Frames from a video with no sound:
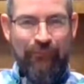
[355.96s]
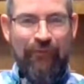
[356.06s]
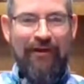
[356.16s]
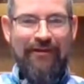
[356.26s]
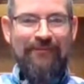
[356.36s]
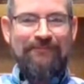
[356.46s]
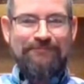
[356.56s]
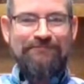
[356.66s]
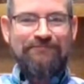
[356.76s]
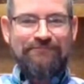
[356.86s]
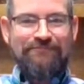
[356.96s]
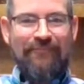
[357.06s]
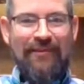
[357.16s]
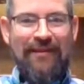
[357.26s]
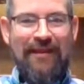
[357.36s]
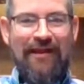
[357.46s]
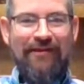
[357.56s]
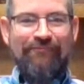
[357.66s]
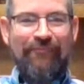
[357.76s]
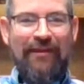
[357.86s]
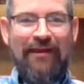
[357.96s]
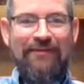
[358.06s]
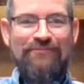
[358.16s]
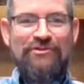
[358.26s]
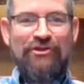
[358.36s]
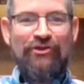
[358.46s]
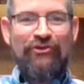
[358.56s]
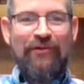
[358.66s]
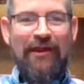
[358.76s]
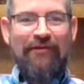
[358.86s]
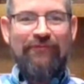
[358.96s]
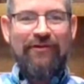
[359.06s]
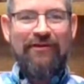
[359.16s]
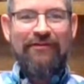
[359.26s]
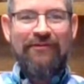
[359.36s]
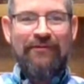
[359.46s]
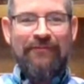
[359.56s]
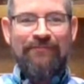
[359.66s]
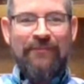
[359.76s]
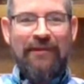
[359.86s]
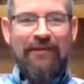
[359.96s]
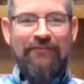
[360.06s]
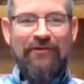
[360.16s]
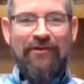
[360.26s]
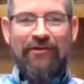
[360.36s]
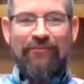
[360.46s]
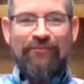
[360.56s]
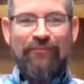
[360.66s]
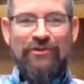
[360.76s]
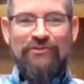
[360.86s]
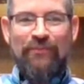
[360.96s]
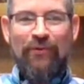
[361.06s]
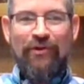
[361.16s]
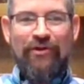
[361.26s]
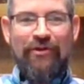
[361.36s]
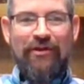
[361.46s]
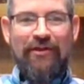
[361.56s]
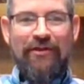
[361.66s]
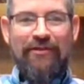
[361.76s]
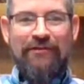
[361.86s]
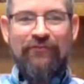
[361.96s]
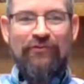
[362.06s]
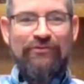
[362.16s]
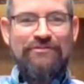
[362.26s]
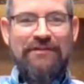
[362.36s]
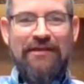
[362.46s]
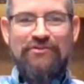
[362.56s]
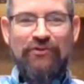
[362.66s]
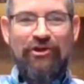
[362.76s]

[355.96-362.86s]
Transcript: Right. Yeah, and I'm sure you have even a much more difficult schedule